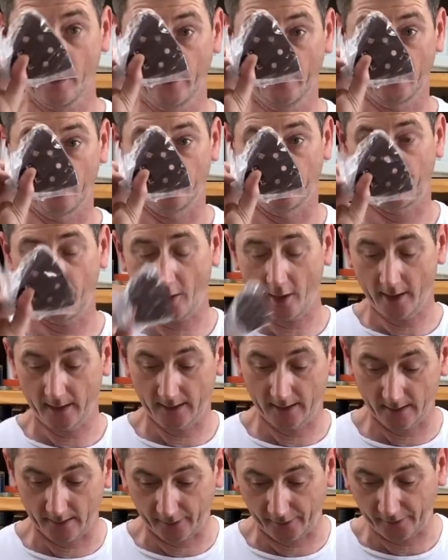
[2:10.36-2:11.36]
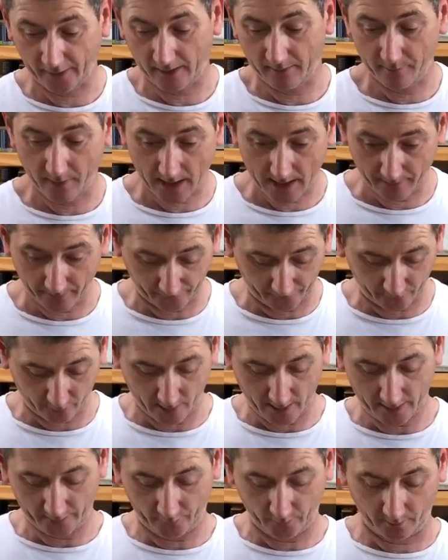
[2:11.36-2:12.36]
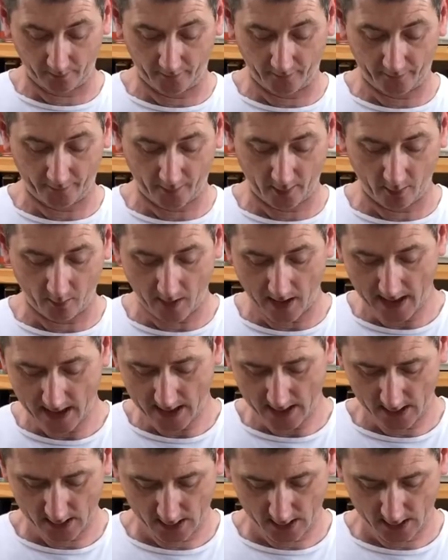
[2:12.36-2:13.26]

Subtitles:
some triangular sandpaper squares for me to throw away.